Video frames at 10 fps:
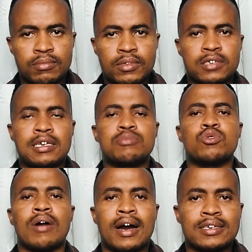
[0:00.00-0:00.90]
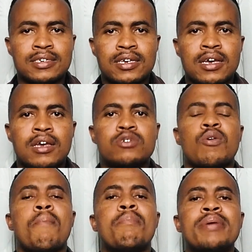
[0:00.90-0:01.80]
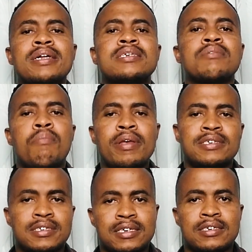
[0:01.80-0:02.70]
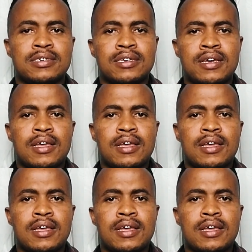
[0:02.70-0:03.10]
It's up to us to build businesses